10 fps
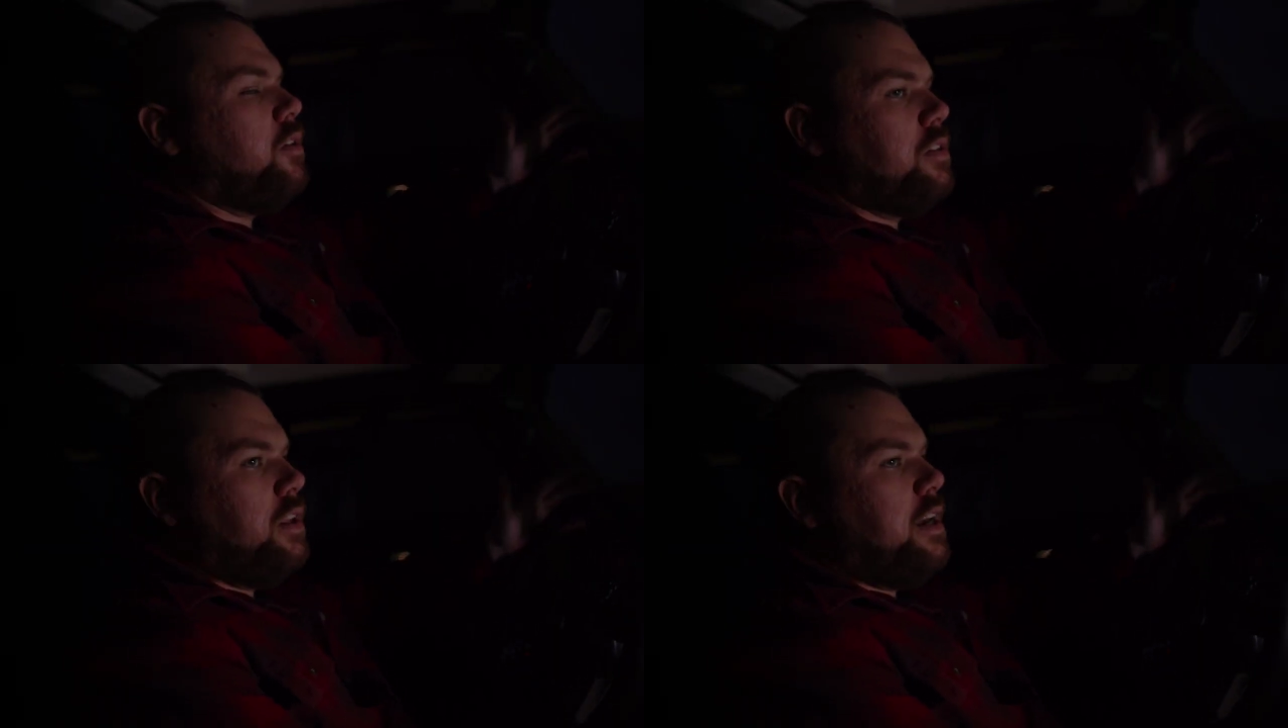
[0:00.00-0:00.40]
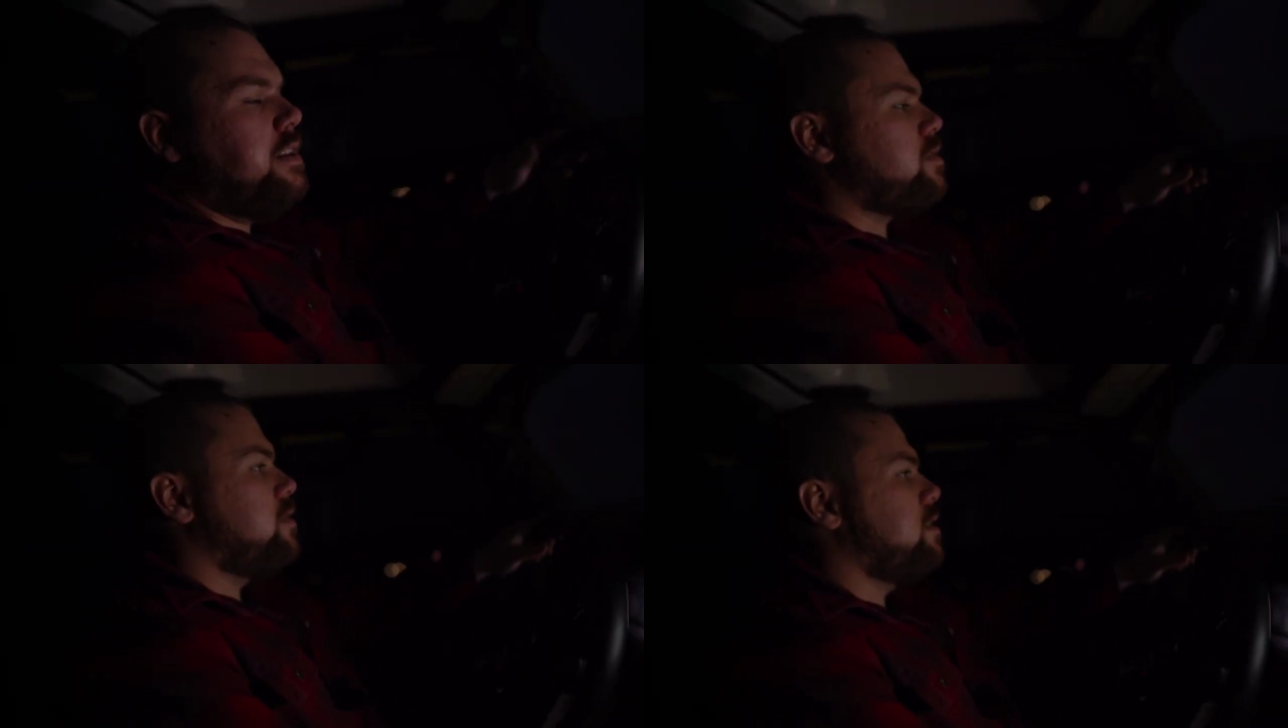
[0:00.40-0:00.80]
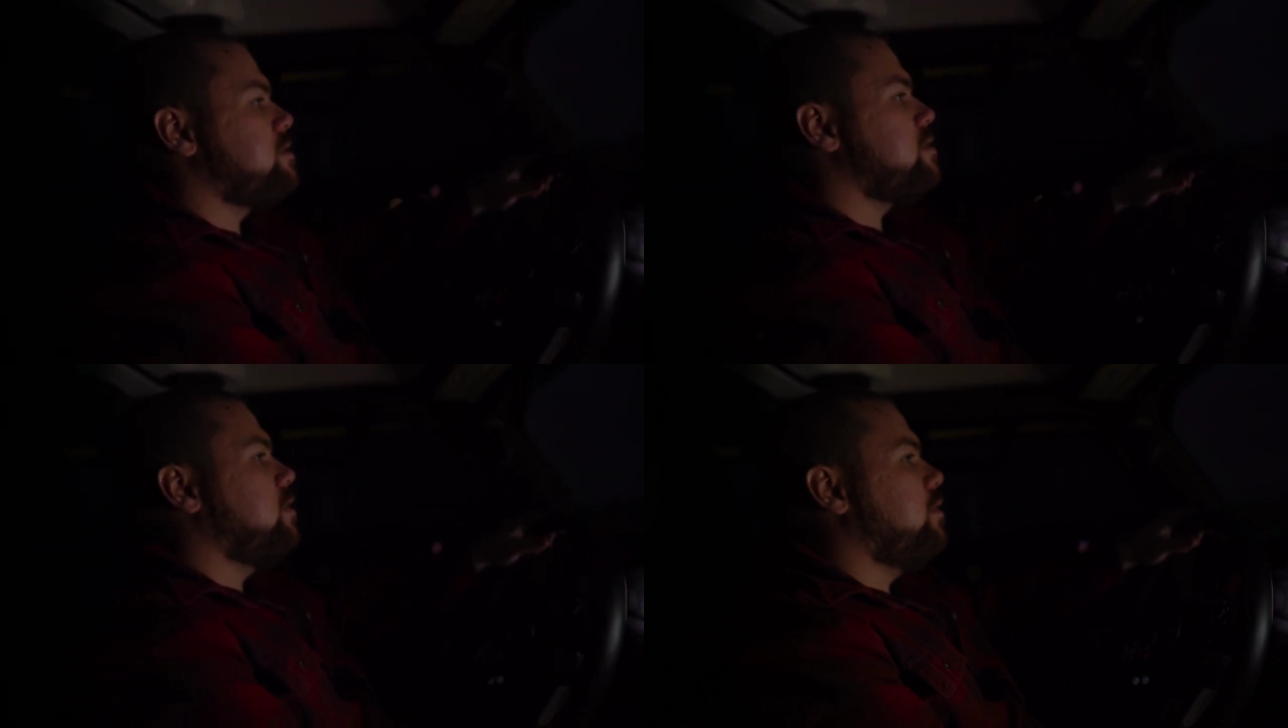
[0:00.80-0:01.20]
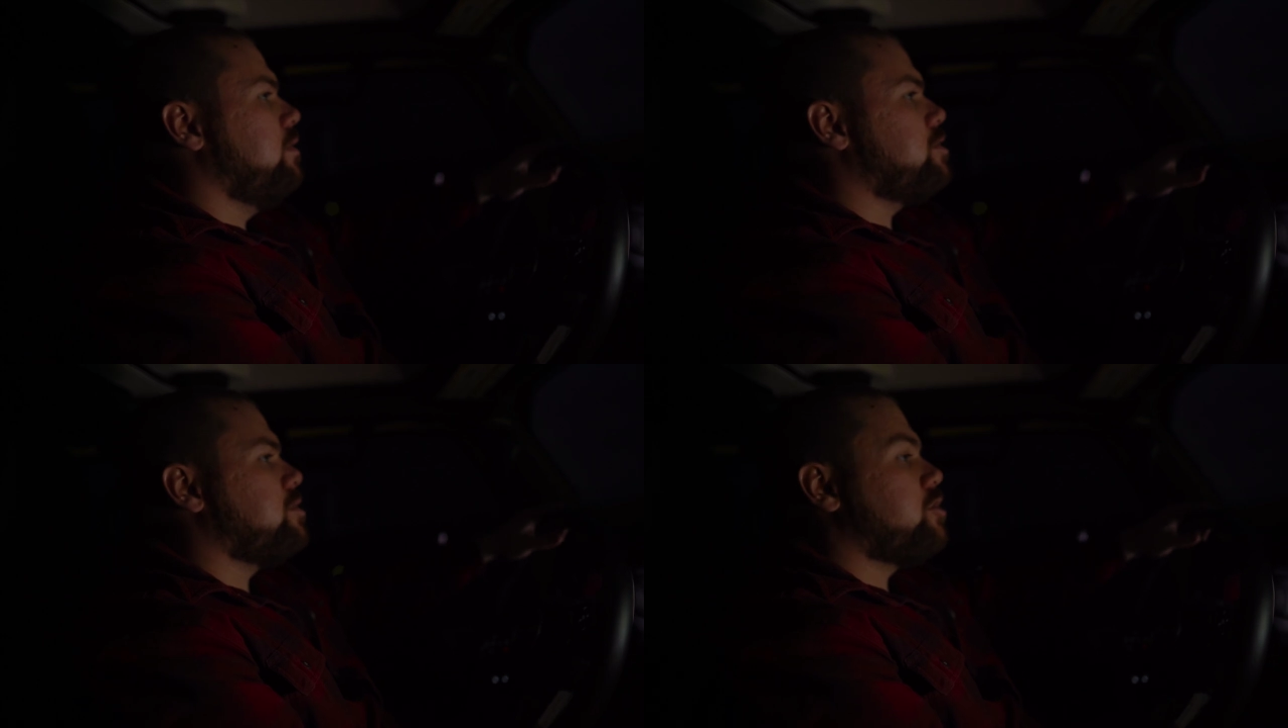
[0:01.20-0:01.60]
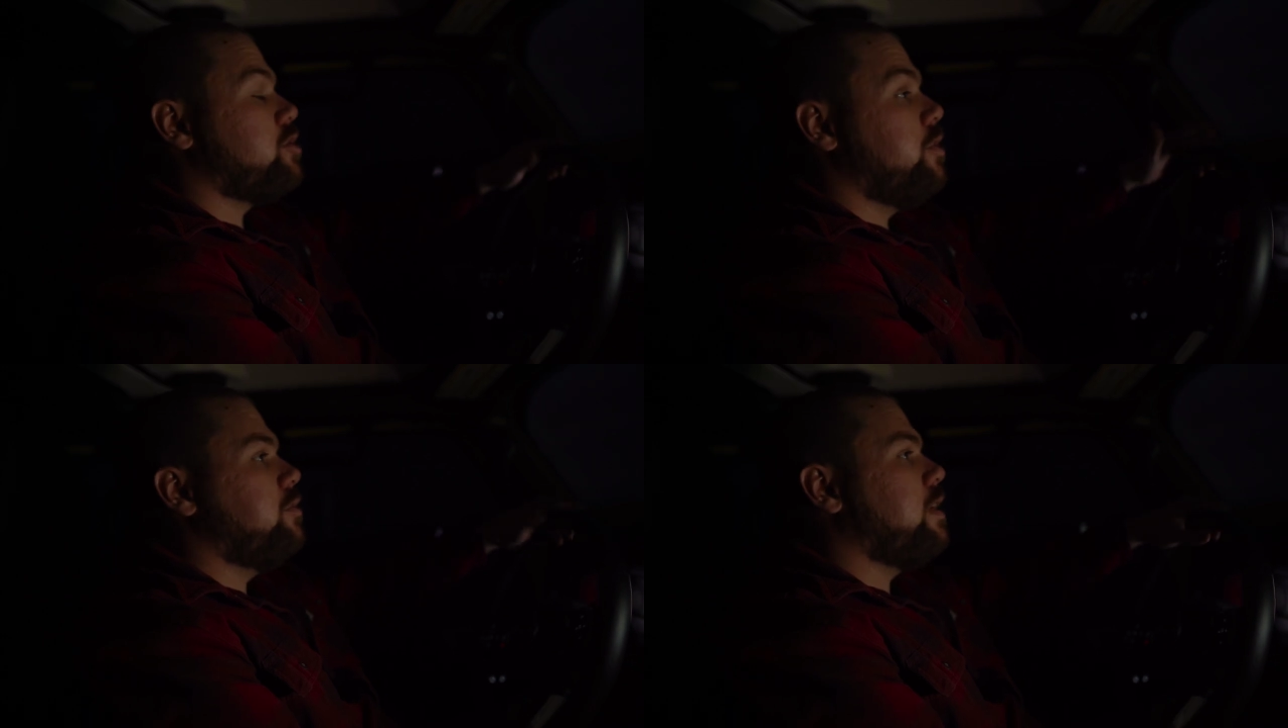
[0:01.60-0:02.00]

all the lights installed just to show you